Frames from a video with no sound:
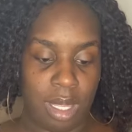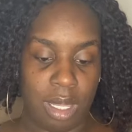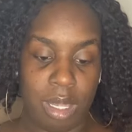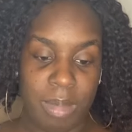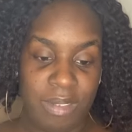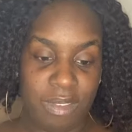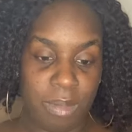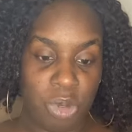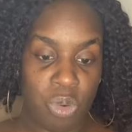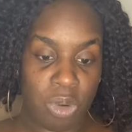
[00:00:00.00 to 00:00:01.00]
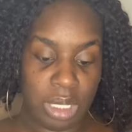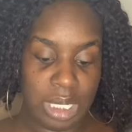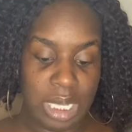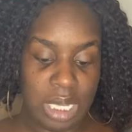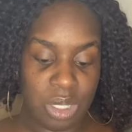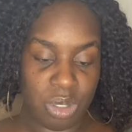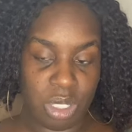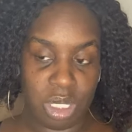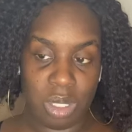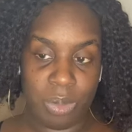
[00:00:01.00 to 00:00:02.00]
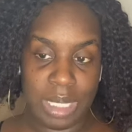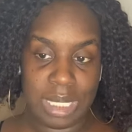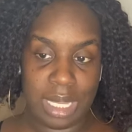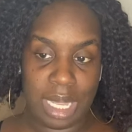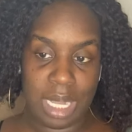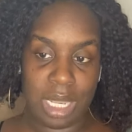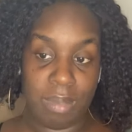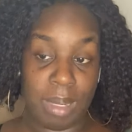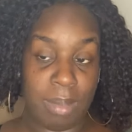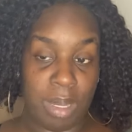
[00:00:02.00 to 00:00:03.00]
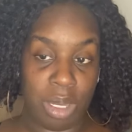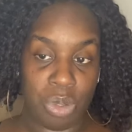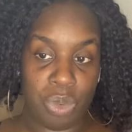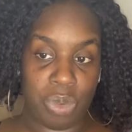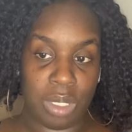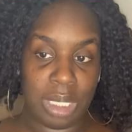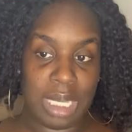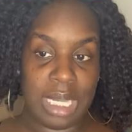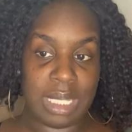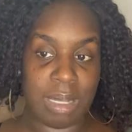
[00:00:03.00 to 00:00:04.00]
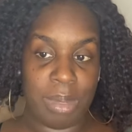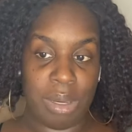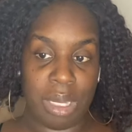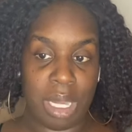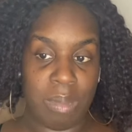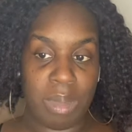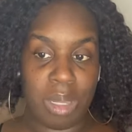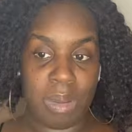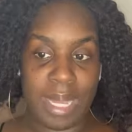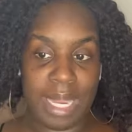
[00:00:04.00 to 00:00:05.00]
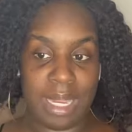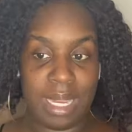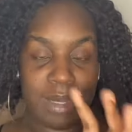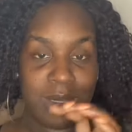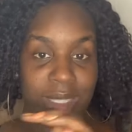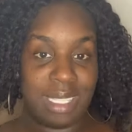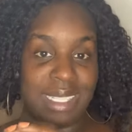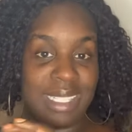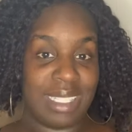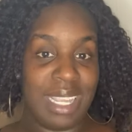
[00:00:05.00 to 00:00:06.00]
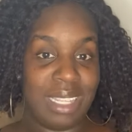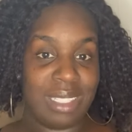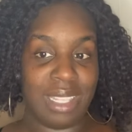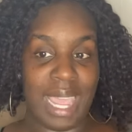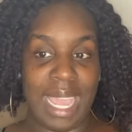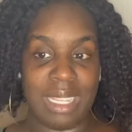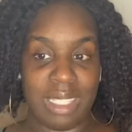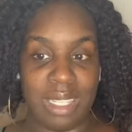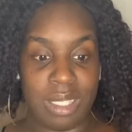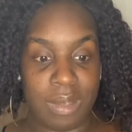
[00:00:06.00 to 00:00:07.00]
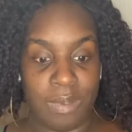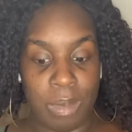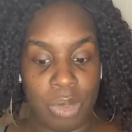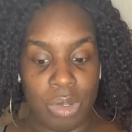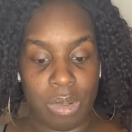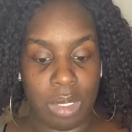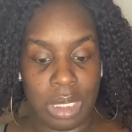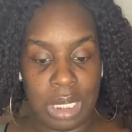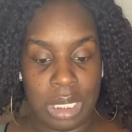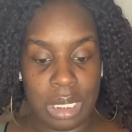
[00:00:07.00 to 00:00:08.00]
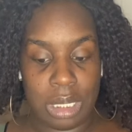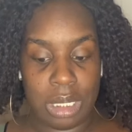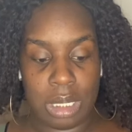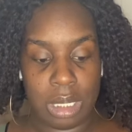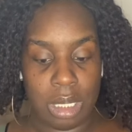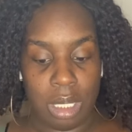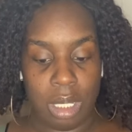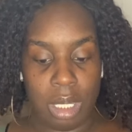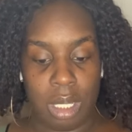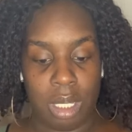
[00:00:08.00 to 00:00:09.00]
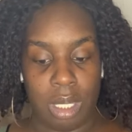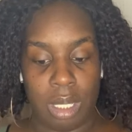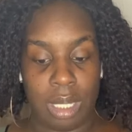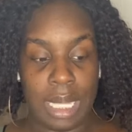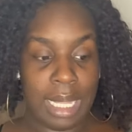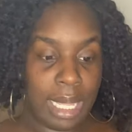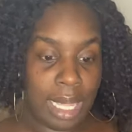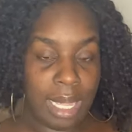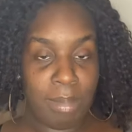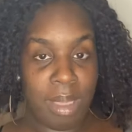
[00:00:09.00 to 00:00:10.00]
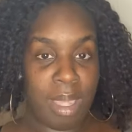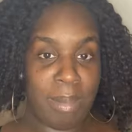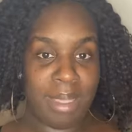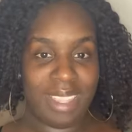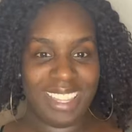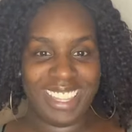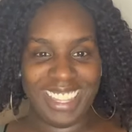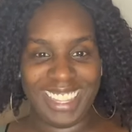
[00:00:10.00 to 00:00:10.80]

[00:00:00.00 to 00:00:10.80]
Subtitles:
Could be from New Orleans or just Louisiana, but I'm hearing New Orleans. I'm hearing gumbo. I hear that distinct accent from New Orleans. Like, hey, baby.